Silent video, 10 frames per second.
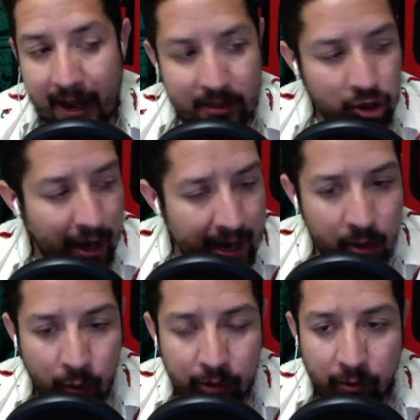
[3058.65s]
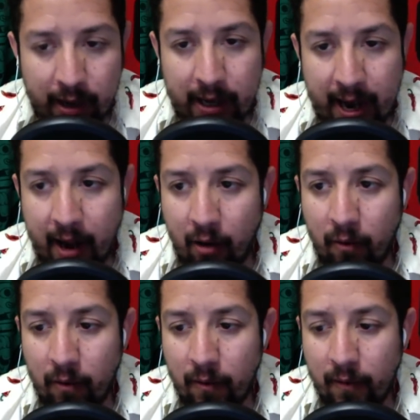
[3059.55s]
Is there anyone right now
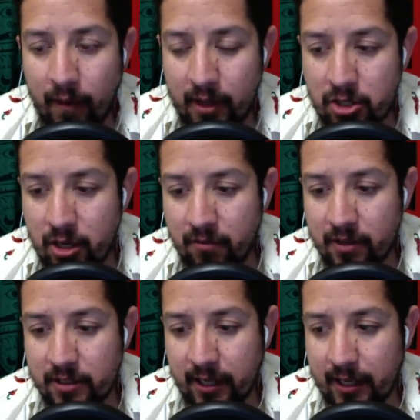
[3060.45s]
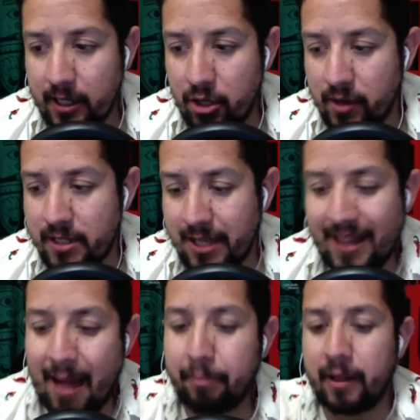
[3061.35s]
in Chivas that you can say
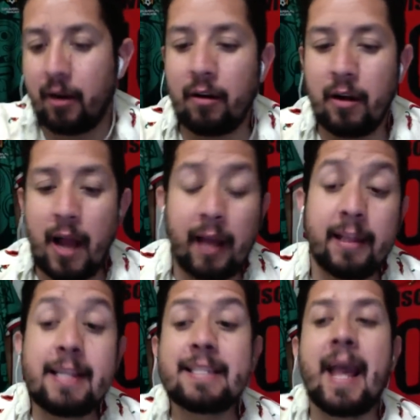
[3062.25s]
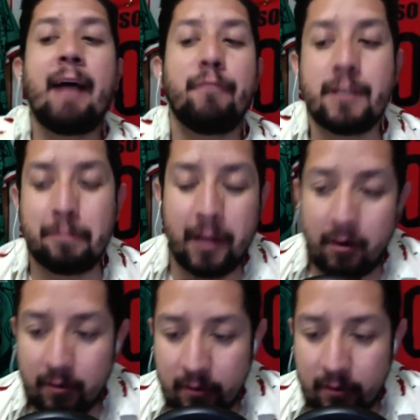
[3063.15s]
that player, at least they have this player?